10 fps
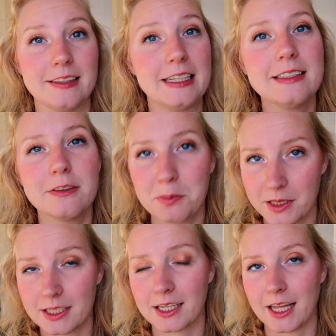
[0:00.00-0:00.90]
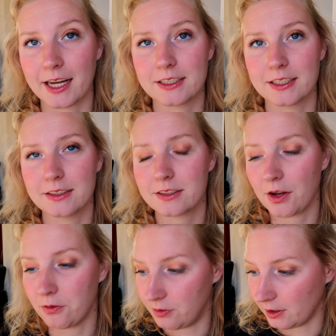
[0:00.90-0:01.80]
These have been neglected
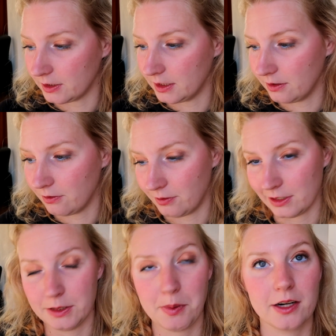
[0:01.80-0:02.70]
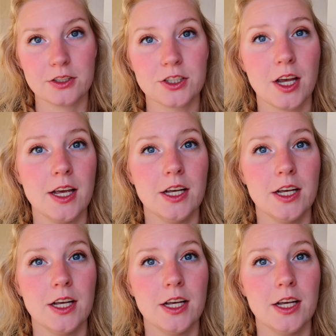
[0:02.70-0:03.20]
very, very much.